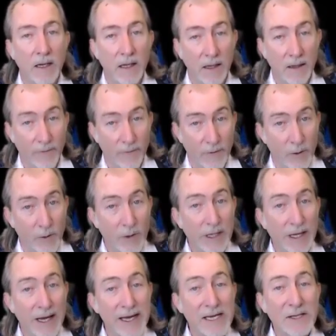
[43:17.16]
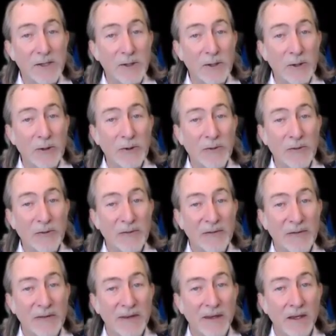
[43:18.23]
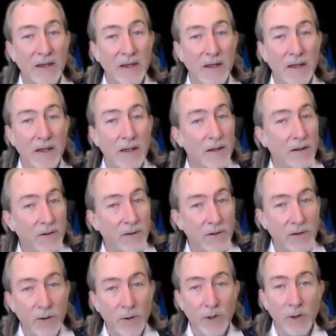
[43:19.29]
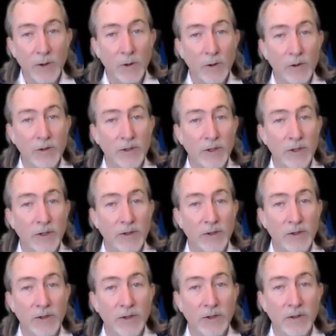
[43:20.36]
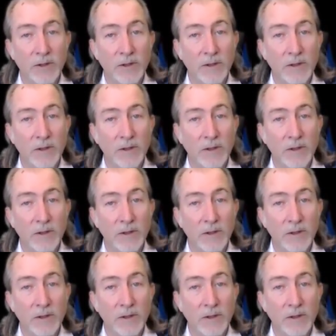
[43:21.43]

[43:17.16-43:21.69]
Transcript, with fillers: if you would like to, do a Google search,